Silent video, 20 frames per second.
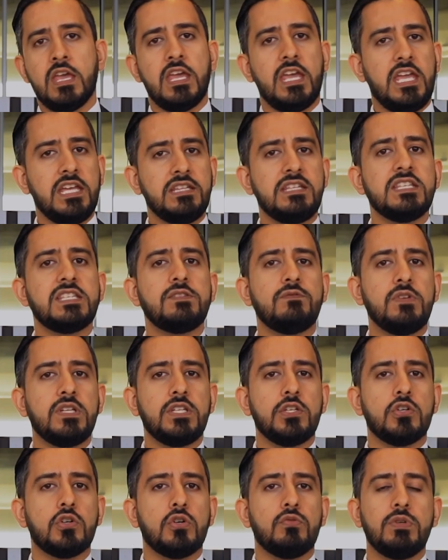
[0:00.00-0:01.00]
In this
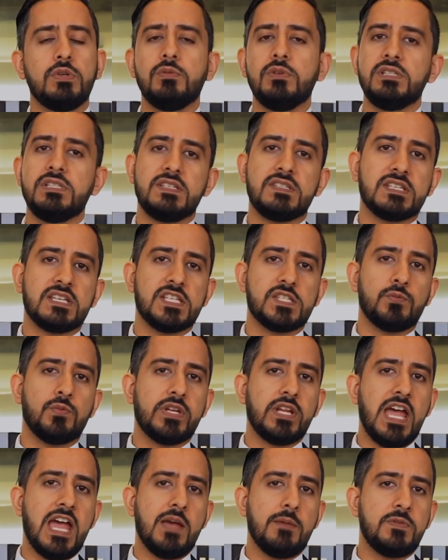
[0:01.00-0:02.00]
video, we will discuss what
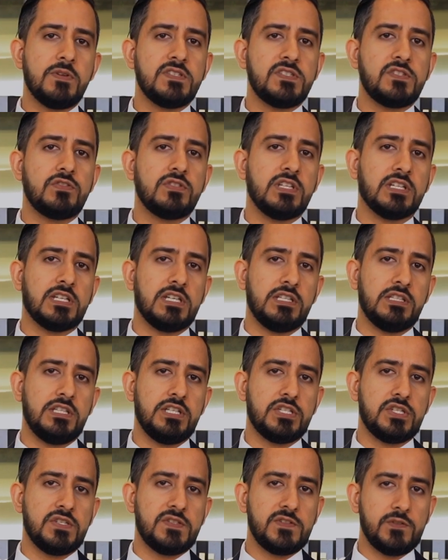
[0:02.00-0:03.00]
happens to the
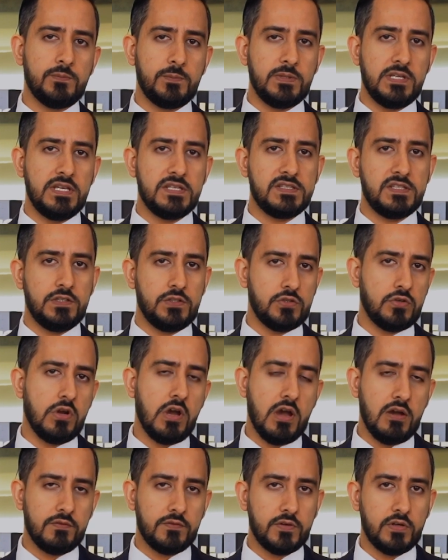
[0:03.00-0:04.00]
conditions you place in your
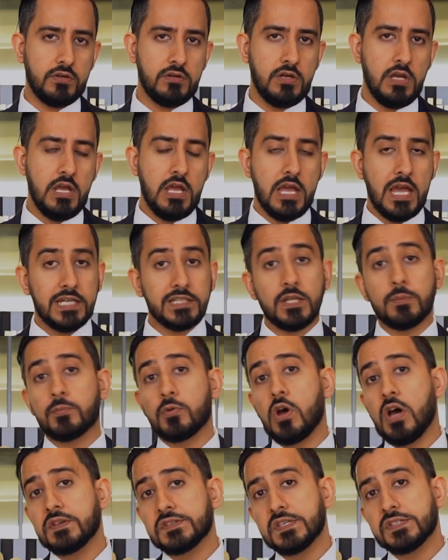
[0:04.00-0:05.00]
offer and the
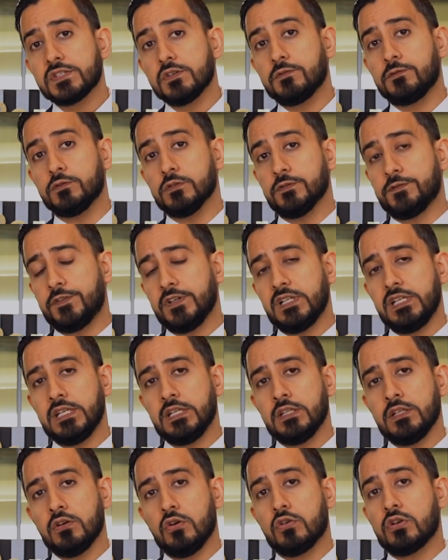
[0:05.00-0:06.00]
process of
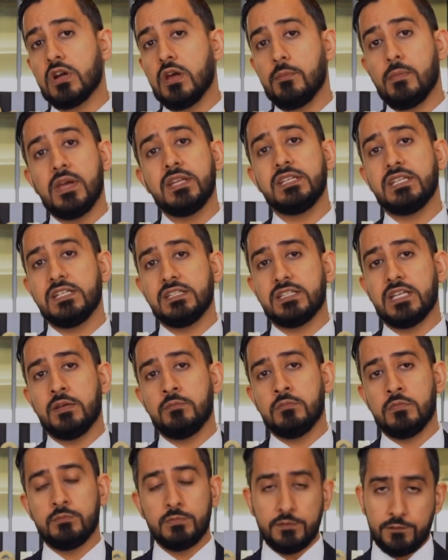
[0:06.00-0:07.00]
fulfilling or amending
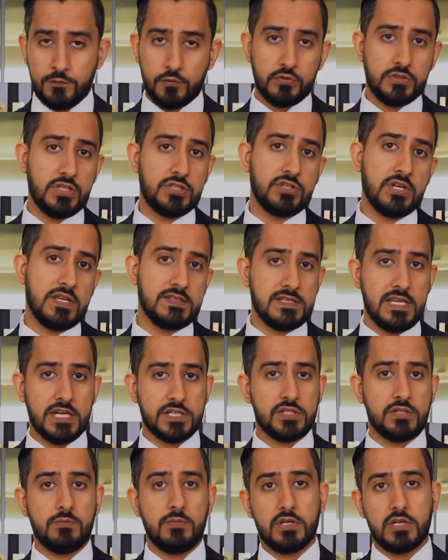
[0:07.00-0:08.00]
them before the
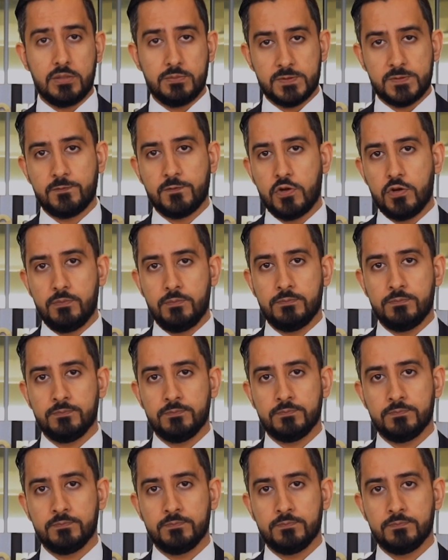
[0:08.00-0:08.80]
transaction becomes firm.